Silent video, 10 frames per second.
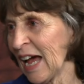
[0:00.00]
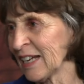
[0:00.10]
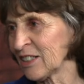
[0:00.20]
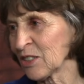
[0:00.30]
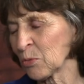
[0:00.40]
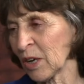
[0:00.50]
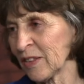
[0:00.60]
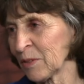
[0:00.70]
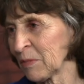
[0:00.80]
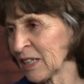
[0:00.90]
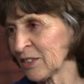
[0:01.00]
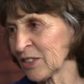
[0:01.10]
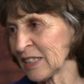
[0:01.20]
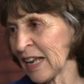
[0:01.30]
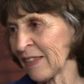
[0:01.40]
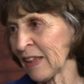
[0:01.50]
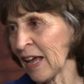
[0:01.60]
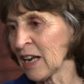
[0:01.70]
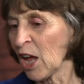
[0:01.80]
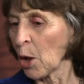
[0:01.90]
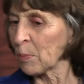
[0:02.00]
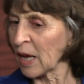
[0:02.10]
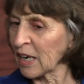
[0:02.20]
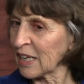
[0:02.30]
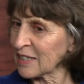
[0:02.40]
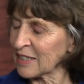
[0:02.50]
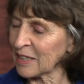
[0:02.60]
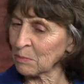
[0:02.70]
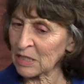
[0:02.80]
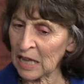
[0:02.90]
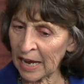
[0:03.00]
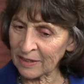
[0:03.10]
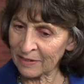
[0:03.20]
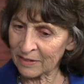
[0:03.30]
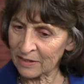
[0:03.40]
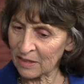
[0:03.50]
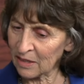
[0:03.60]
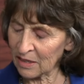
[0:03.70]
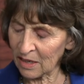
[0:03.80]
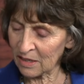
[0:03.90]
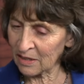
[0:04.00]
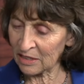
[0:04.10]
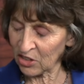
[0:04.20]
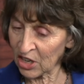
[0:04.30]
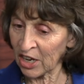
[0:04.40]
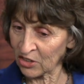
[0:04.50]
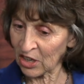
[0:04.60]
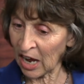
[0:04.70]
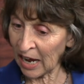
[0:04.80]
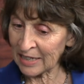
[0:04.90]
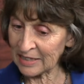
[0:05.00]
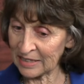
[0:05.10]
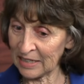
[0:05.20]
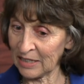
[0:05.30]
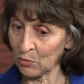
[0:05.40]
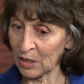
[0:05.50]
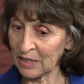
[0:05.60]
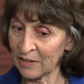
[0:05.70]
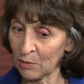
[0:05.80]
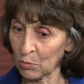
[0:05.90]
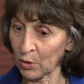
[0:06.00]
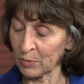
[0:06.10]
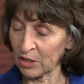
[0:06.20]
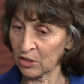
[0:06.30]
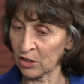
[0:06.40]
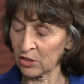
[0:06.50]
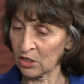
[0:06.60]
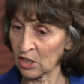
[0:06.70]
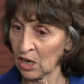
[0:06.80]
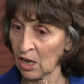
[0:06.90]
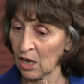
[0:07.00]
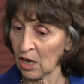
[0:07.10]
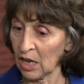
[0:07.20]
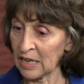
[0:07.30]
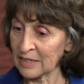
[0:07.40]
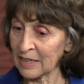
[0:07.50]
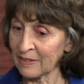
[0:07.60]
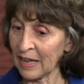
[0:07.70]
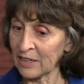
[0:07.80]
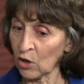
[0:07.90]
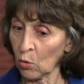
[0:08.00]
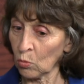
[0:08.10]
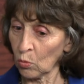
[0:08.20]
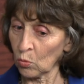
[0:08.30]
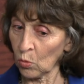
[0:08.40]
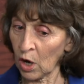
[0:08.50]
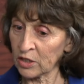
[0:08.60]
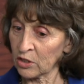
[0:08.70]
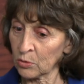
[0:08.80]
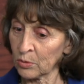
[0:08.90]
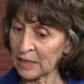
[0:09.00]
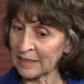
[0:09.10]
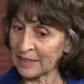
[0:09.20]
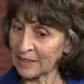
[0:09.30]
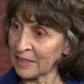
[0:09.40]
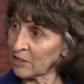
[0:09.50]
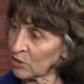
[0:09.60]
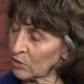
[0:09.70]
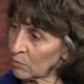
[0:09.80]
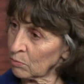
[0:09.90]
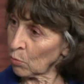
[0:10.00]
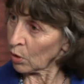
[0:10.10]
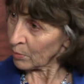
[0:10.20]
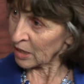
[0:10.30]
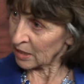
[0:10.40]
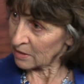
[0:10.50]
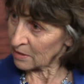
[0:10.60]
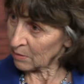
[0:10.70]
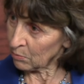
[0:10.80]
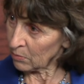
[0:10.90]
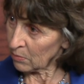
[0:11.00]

I just want them to understand that. But it seems like the change I see within the Mormon church is that they don't want to really teach Mormonism.